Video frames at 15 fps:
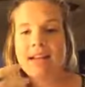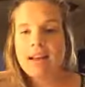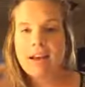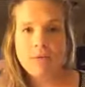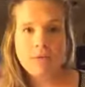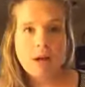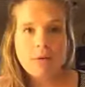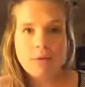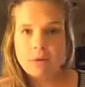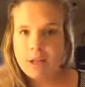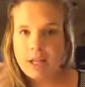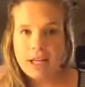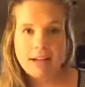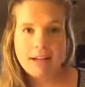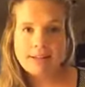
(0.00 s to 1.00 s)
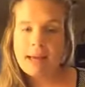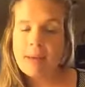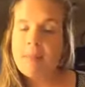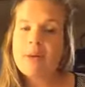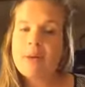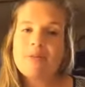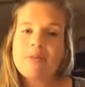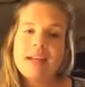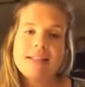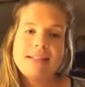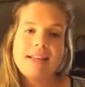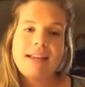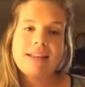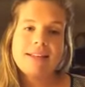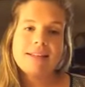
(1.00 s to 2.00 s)
A really good example of this
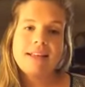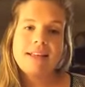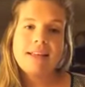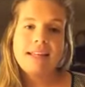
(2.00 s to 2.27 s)
is